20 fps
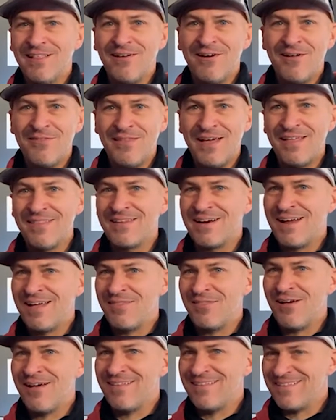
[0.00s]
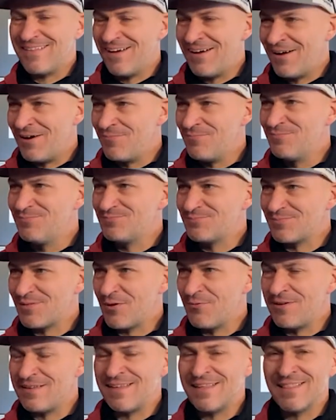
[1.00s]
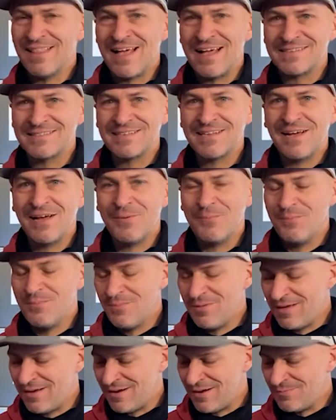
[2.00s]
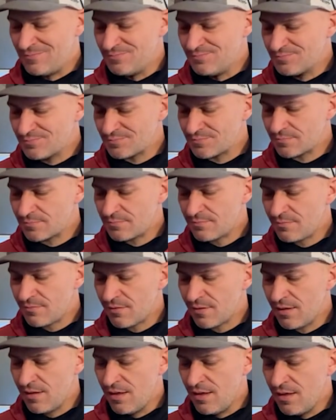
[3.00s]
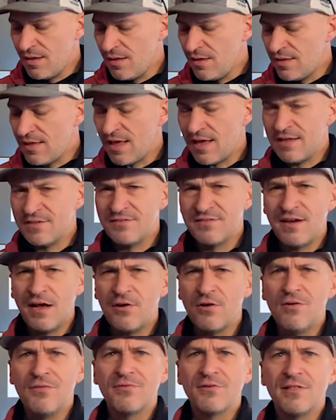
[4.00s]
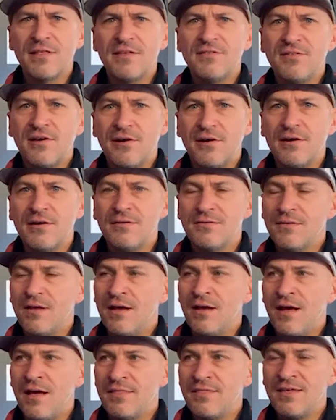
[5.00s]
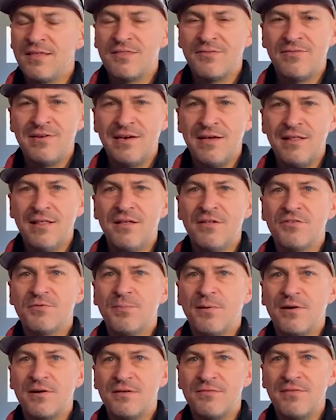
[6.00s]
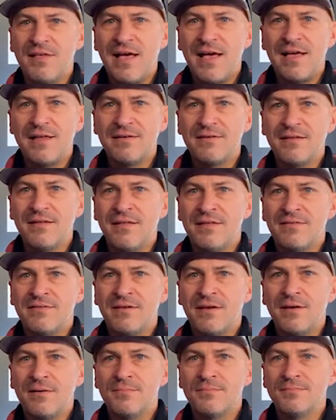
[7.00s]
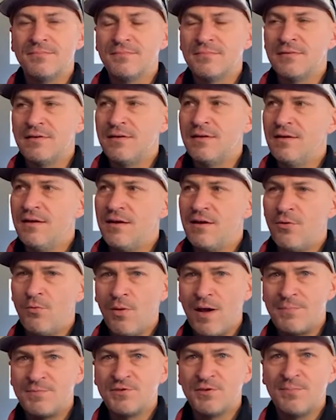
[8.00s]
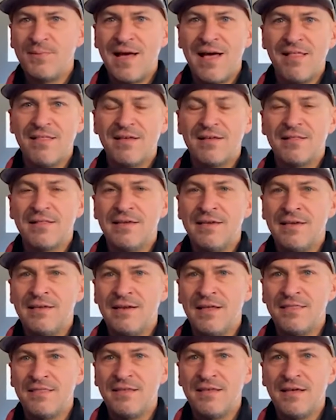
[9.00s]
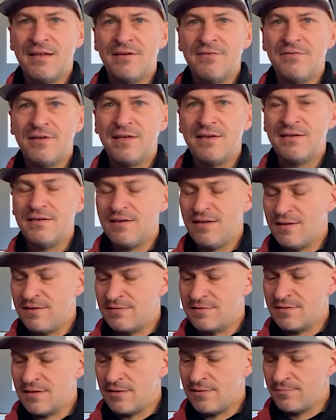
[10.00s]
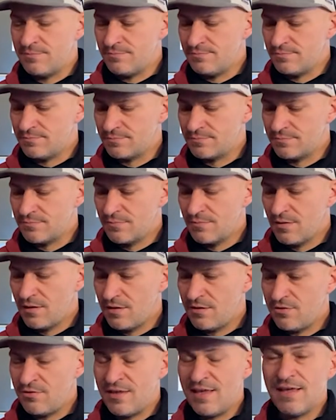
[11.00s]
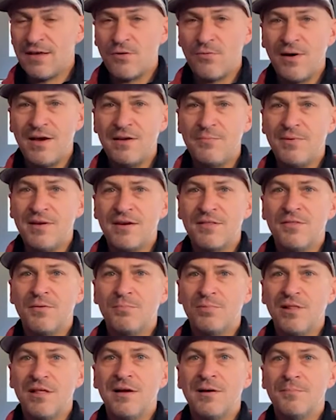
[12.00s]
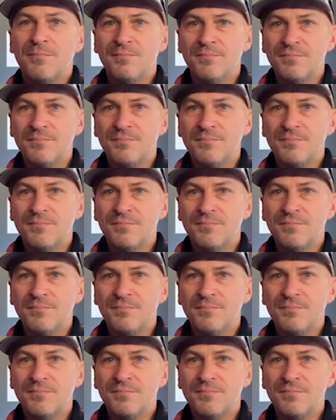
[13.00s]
on that than I thought we did last time, but yeah, it's not overly tart. I think the vanilla is part of that. It wipes your palate clean at the end of it. You get quite a bit of the plum,